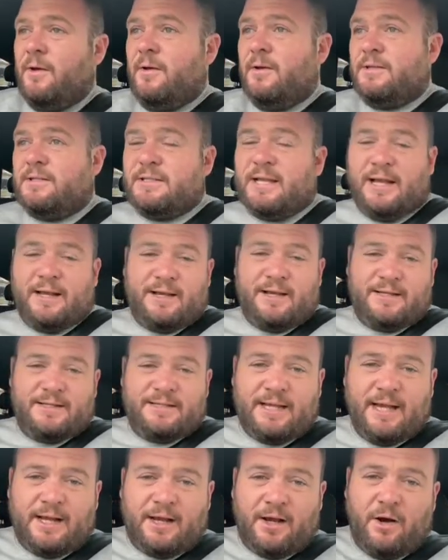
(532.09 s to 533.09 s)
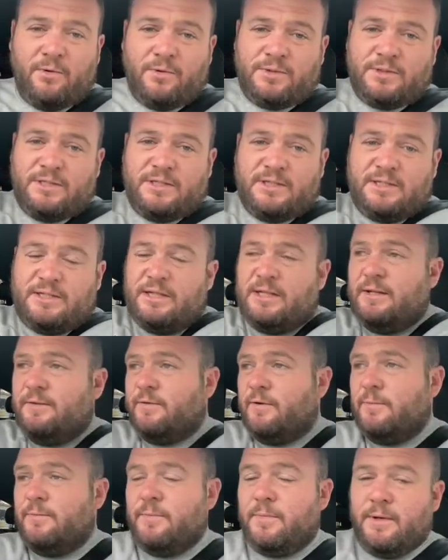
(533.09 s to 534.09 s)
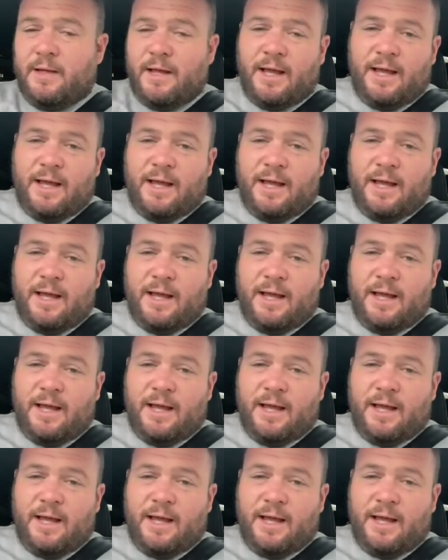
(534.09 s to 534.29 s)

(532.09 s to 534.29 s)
set goals and achieve them,